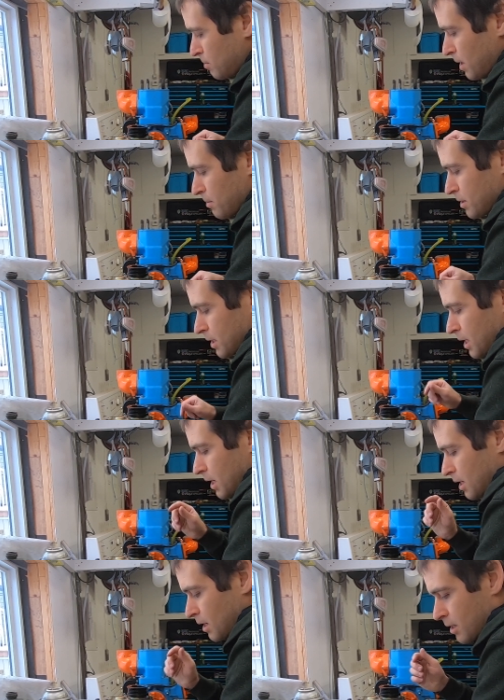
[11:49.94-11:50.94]
to be able to get
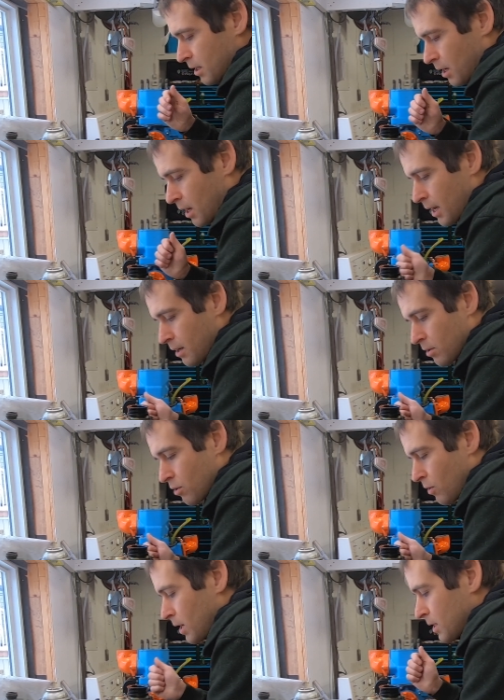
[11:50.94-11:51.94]
it to idle
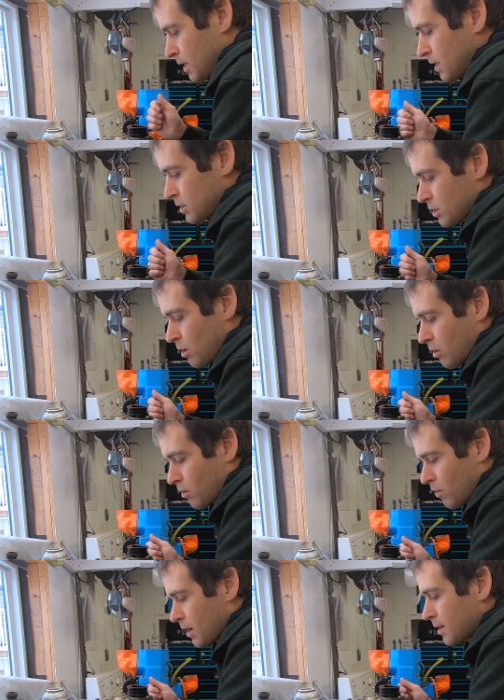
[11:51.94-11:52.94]
correctly and start
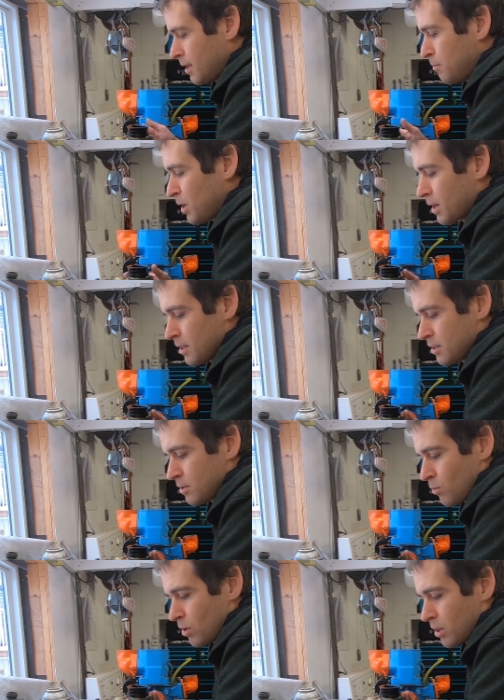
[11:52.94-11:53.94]
correctly
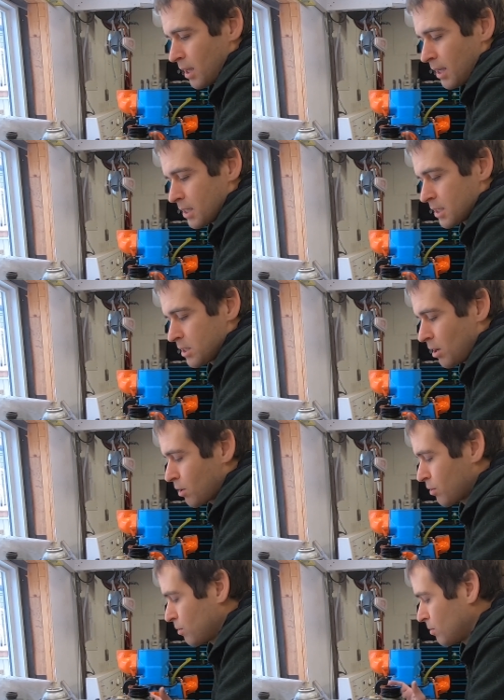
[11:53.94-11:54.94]
because with a
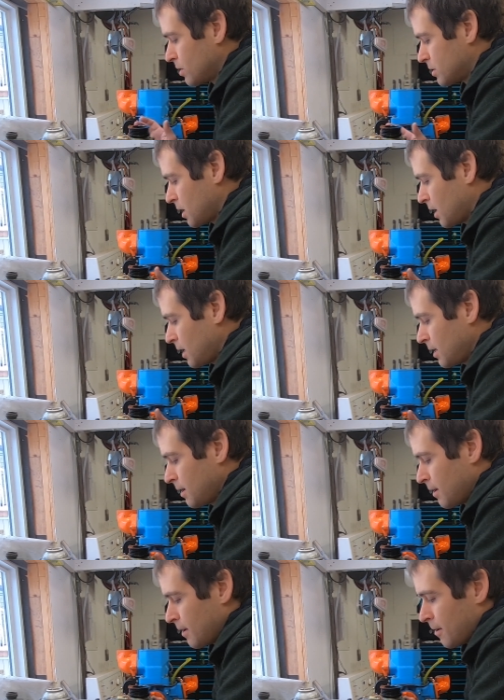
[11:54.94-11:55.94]
suck-through design,
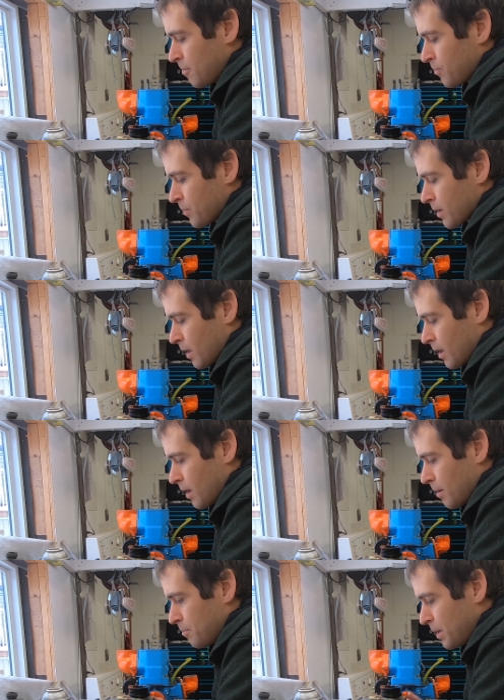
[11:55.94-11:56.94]

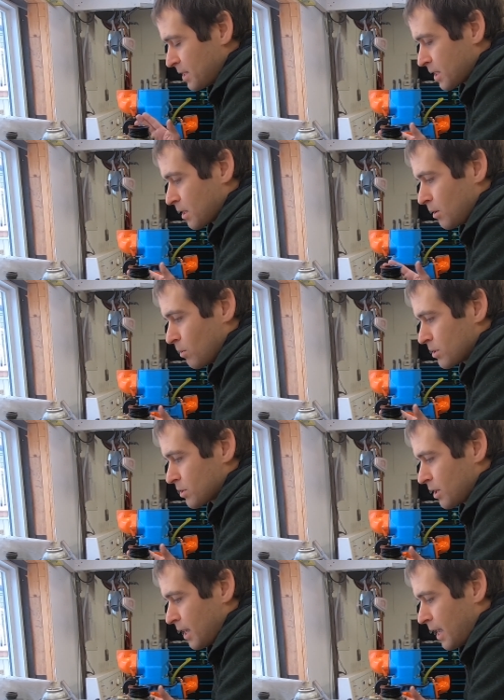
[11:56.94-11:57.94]
uh, basically what's
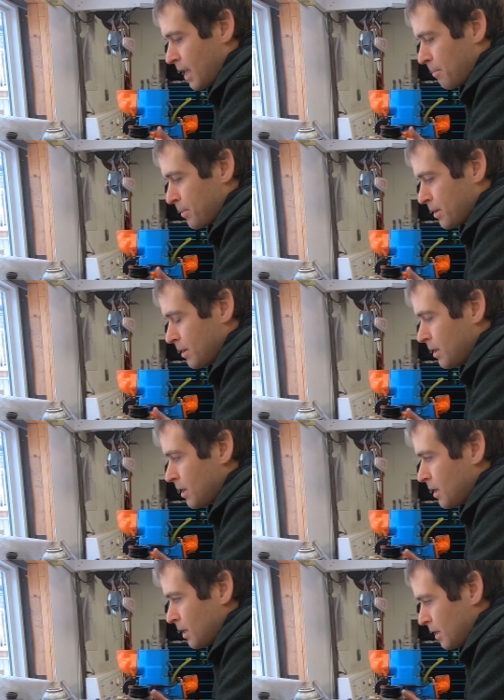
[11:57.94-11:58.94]
going to happen
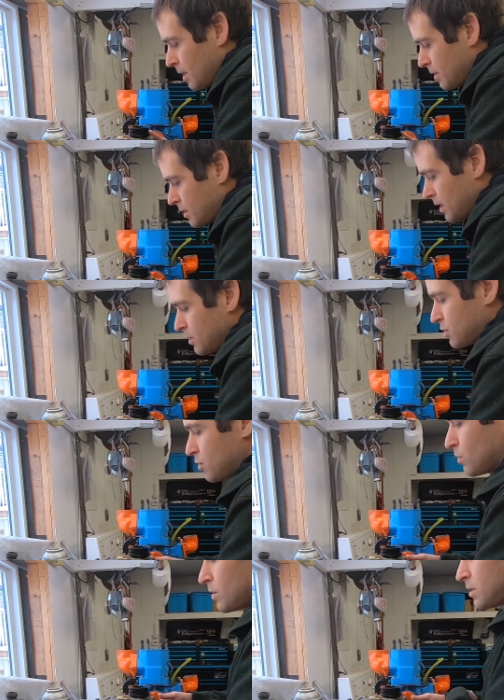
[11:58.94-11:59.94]
is as
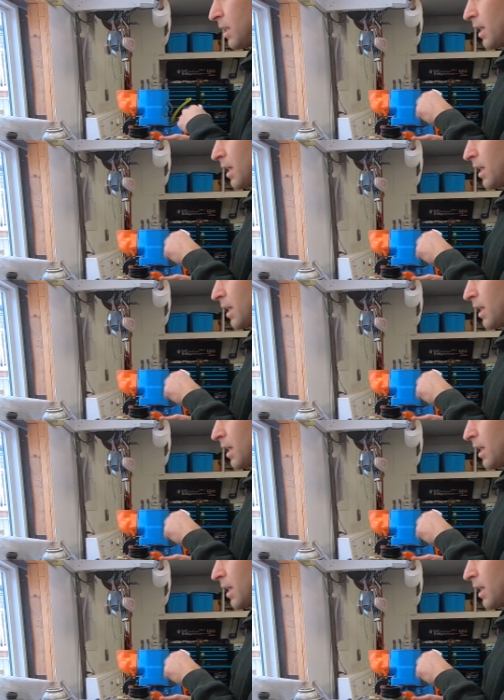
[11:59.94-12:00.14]
soon as